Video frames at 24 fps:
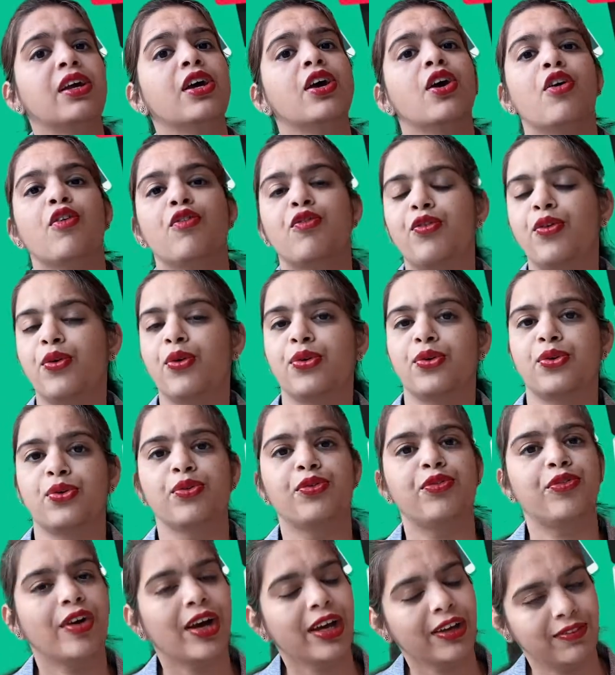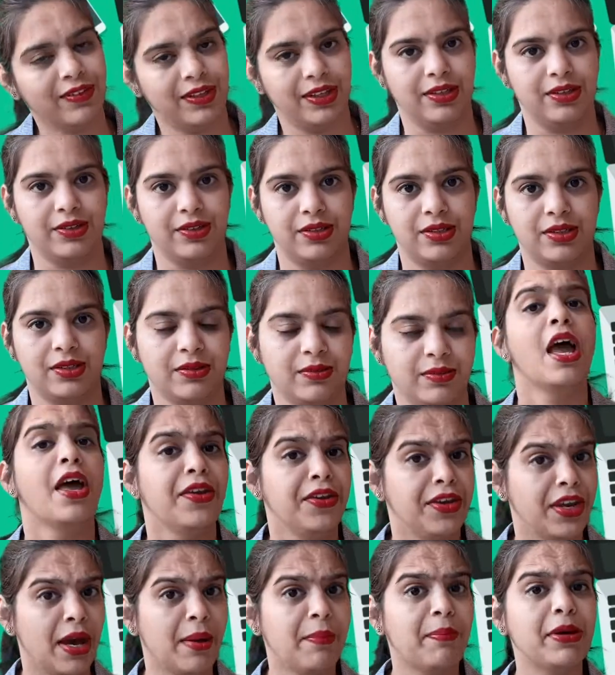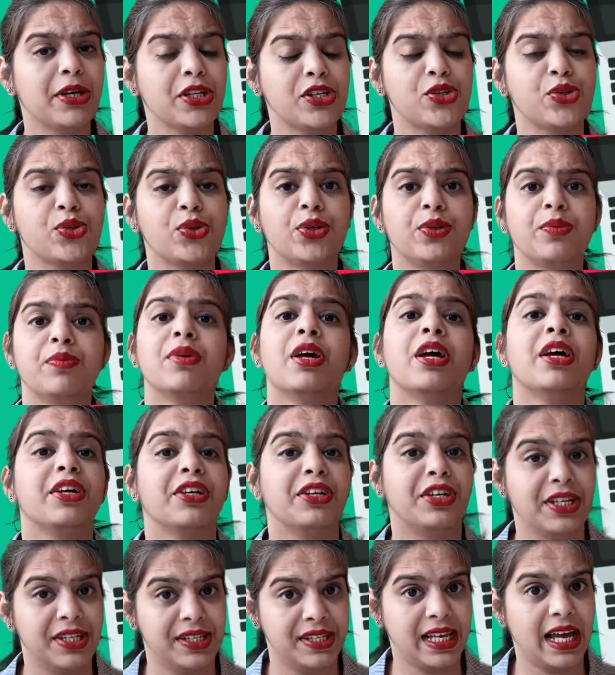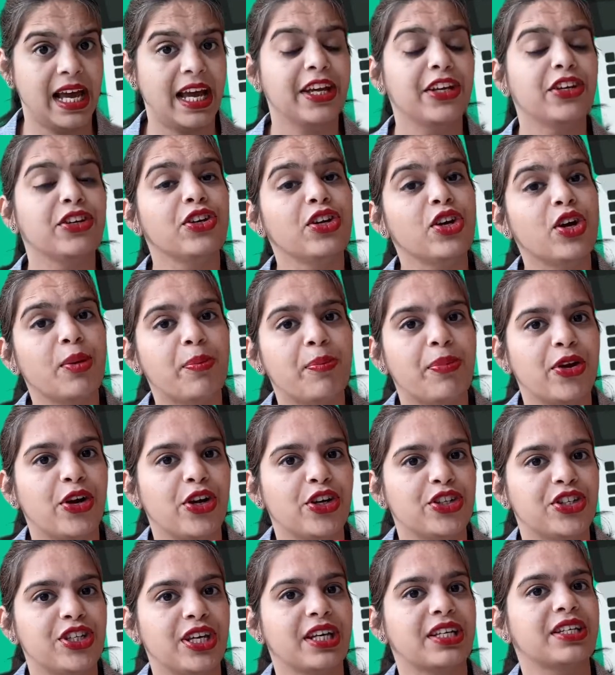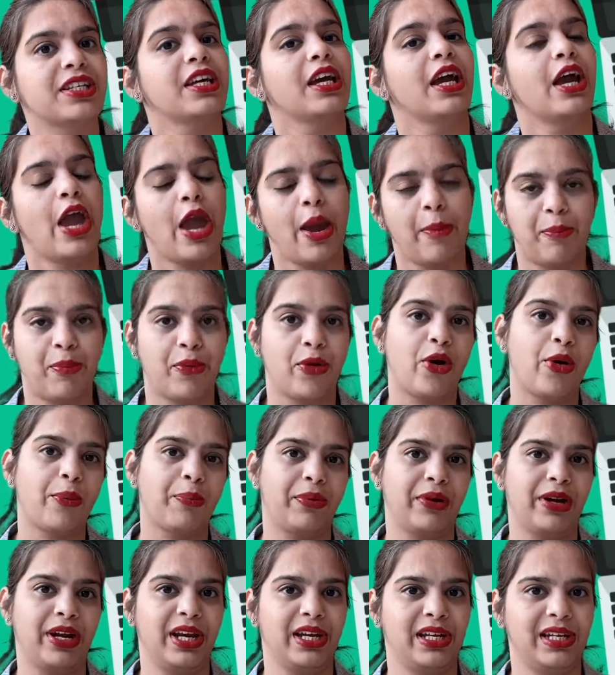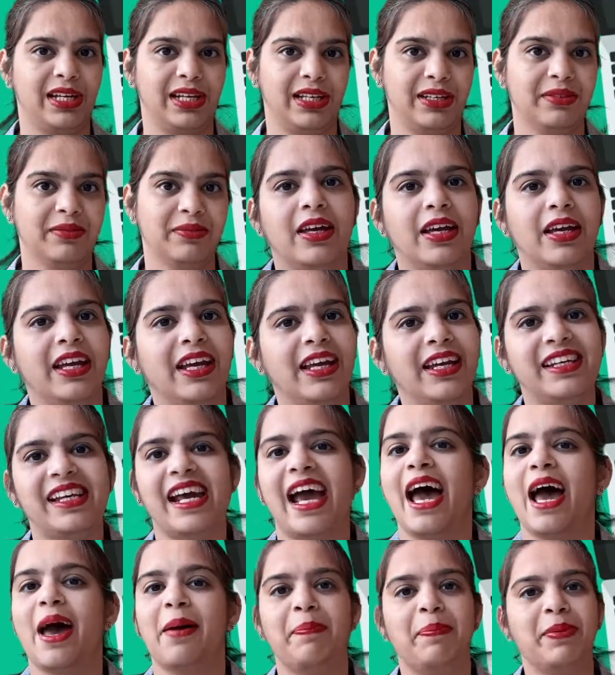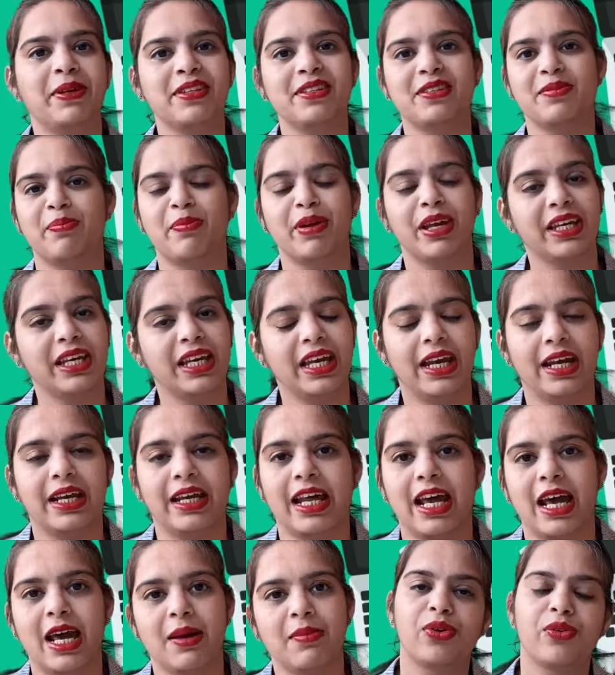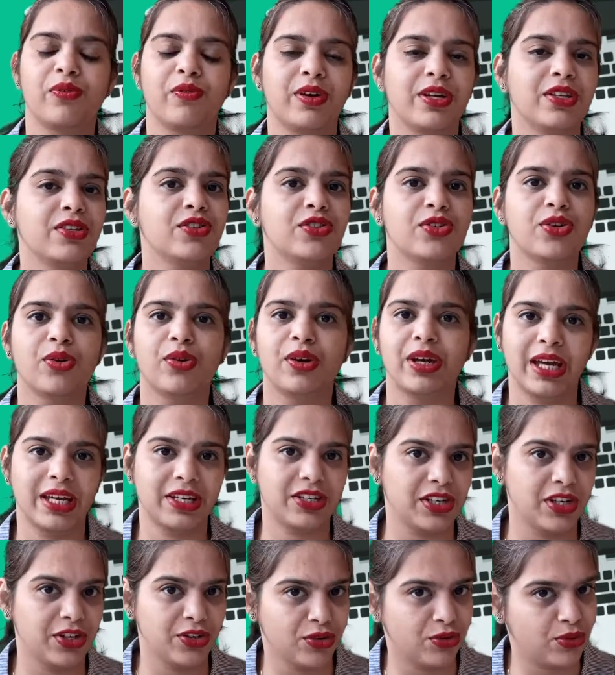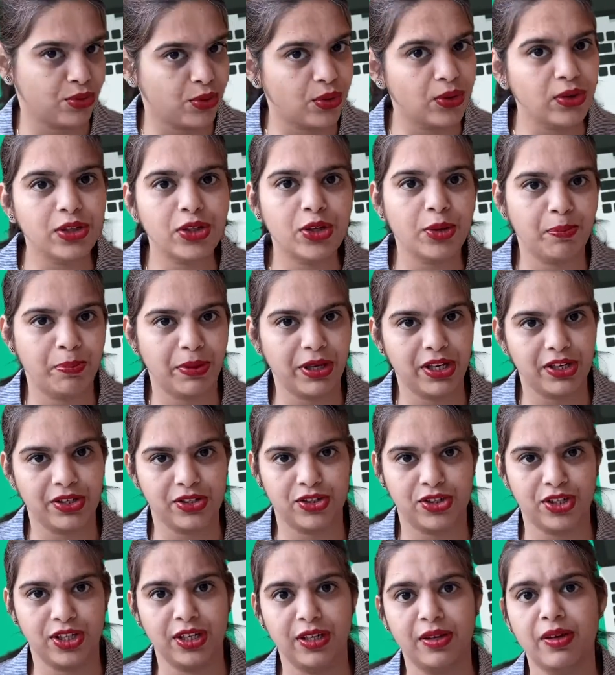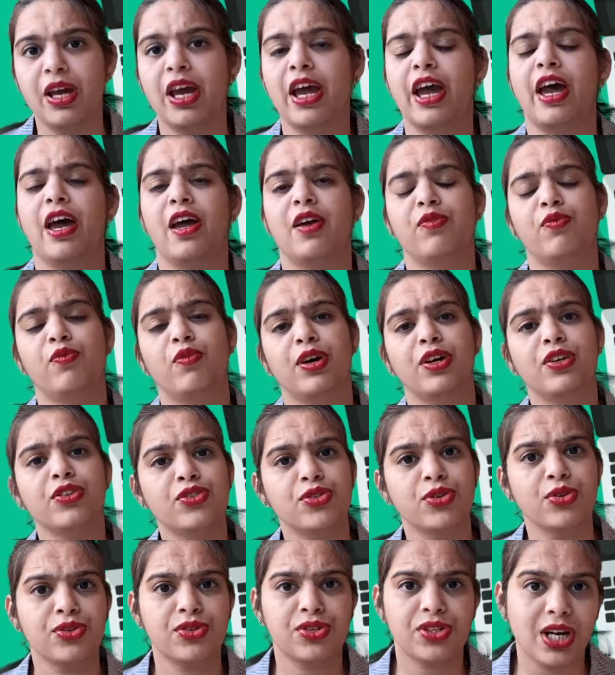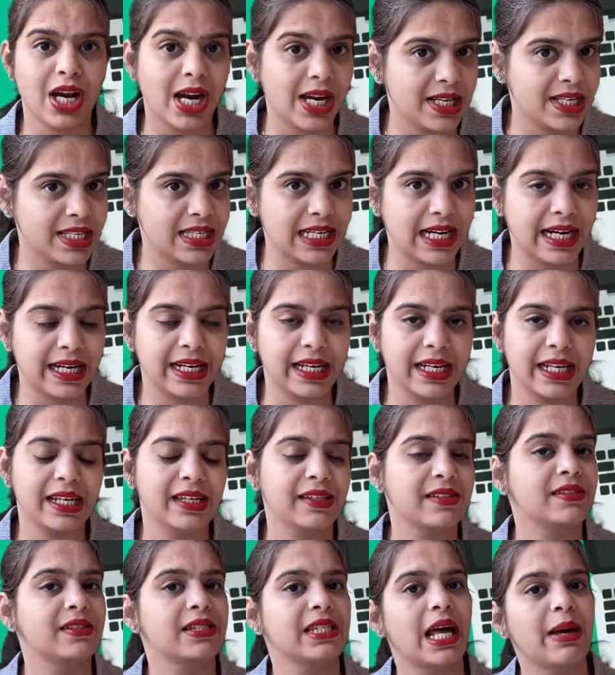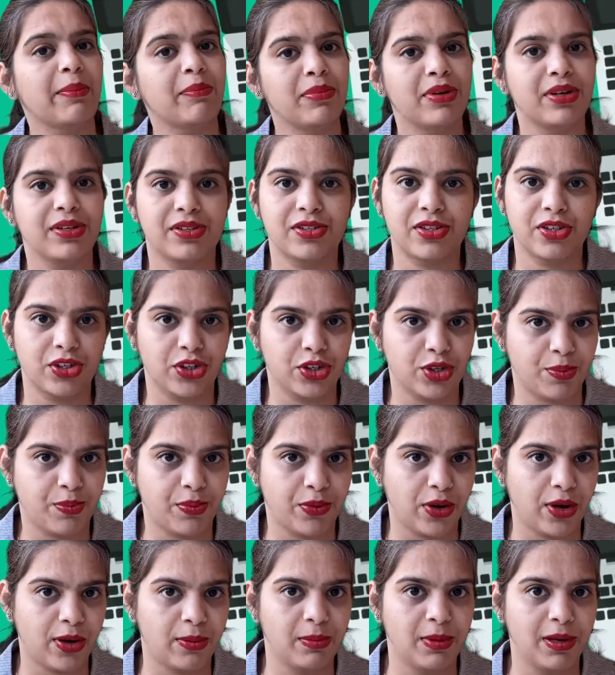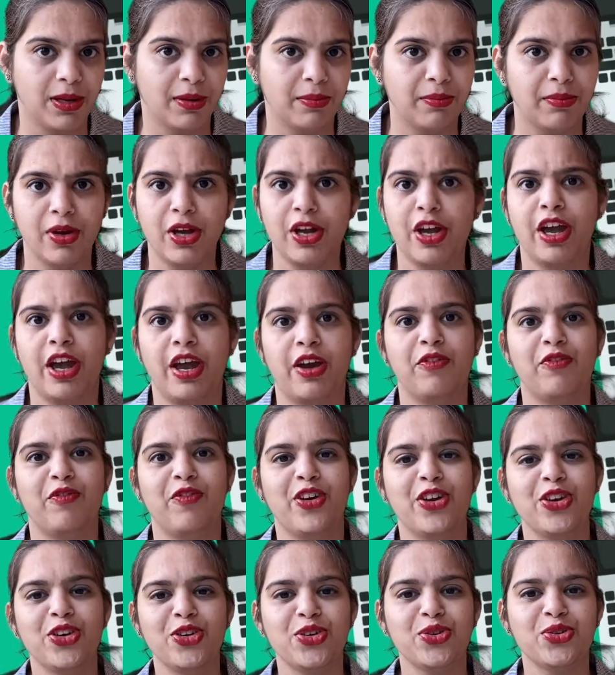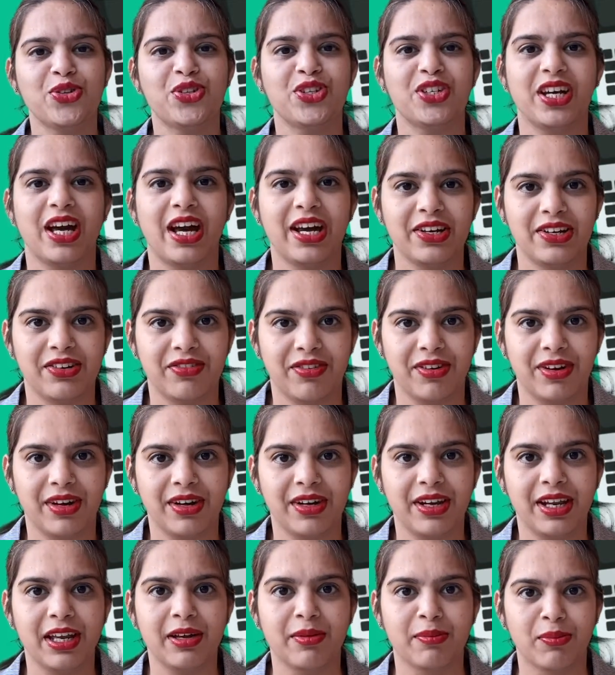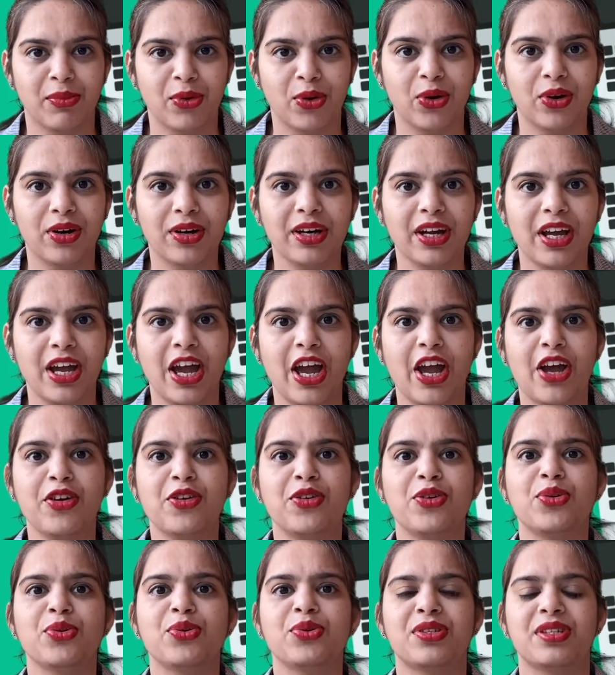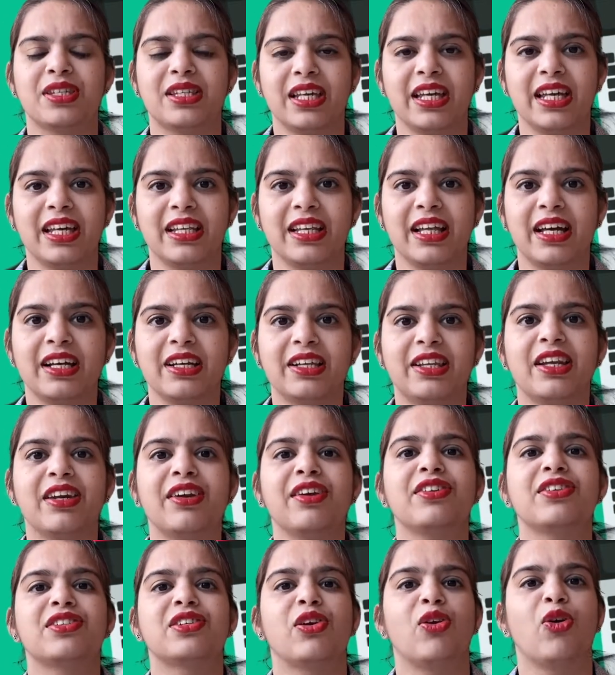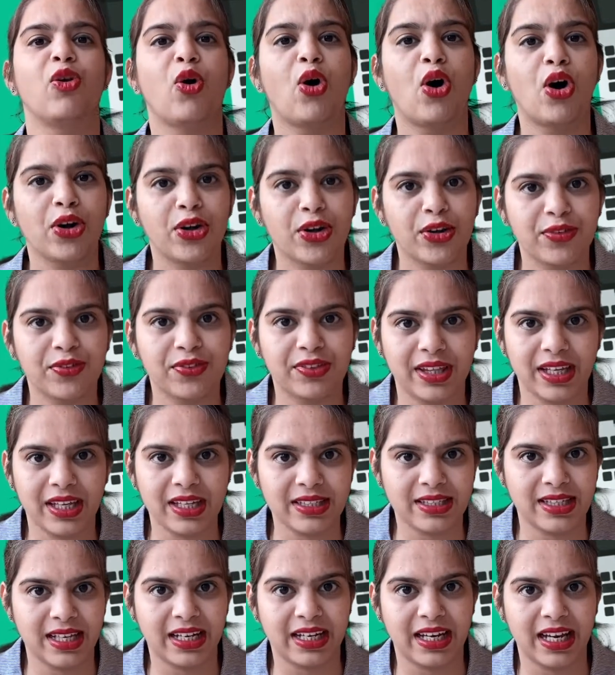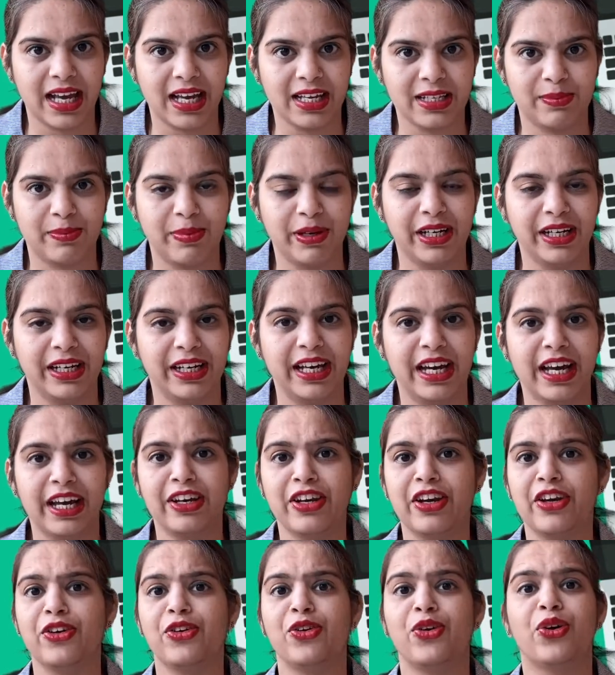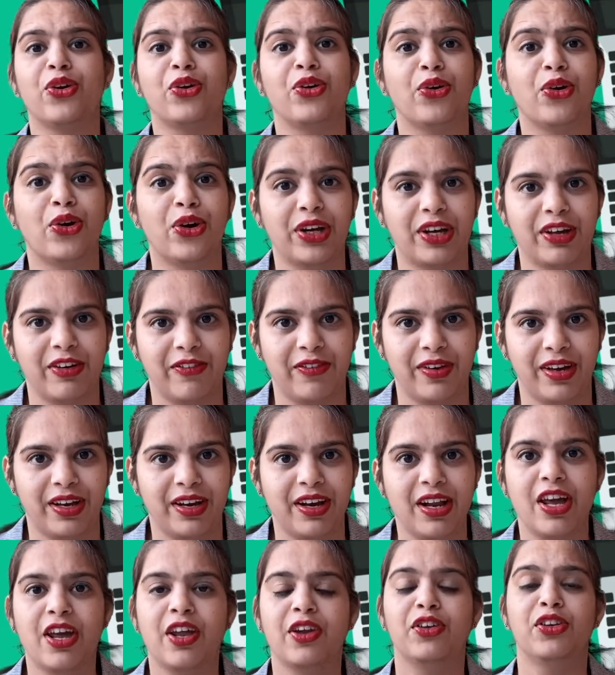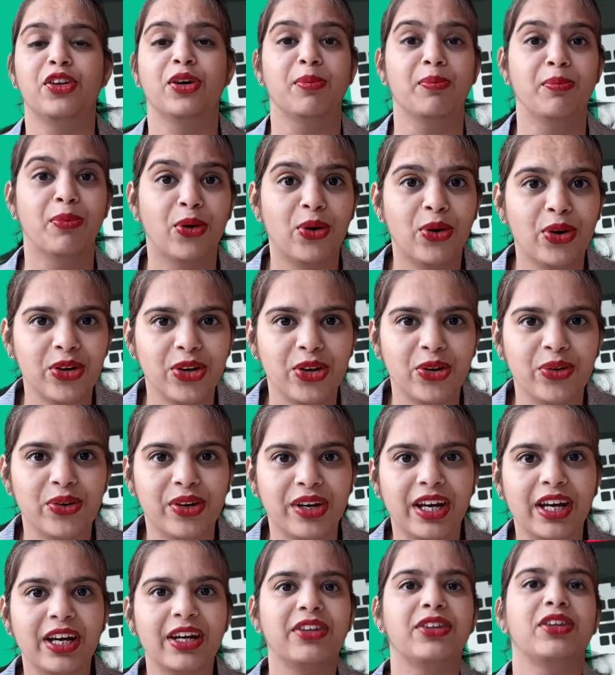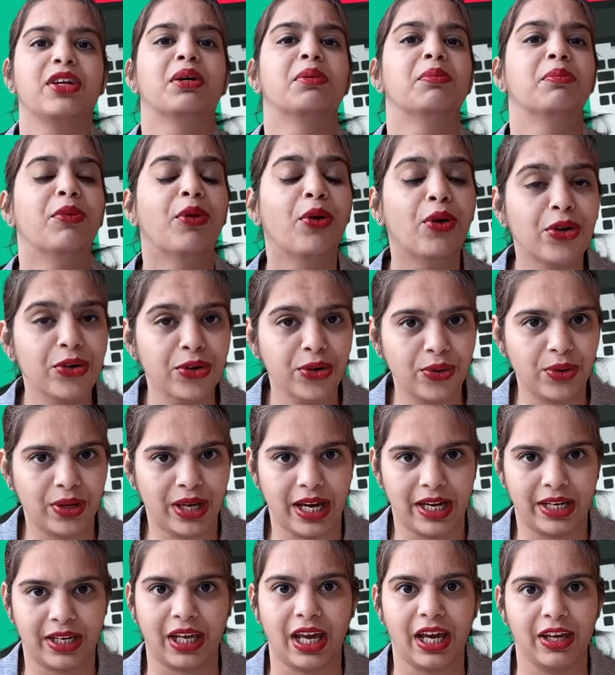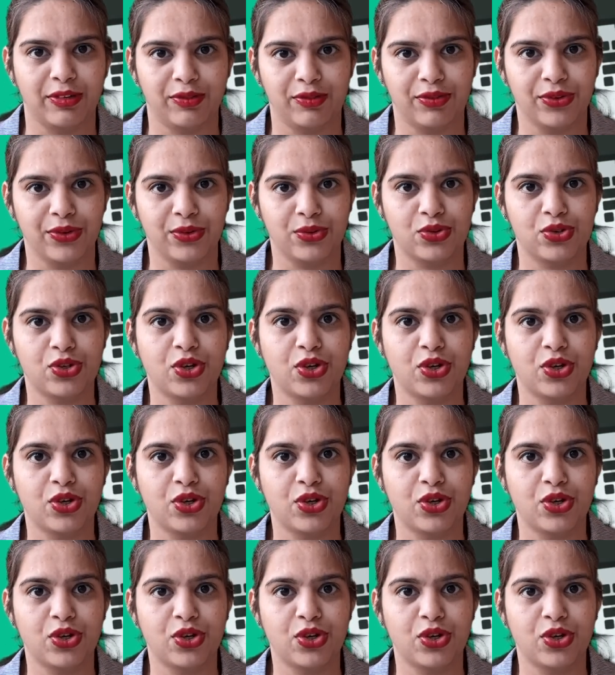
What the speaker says: 4 to 5 years. Number 2, design your project appropriately. It happens many a times once you get enrolled to PhD and once you start studying some research problem and when you start reading more and you see that there is lot of things that has been done and you are not aware. The more you read, the more you get confused.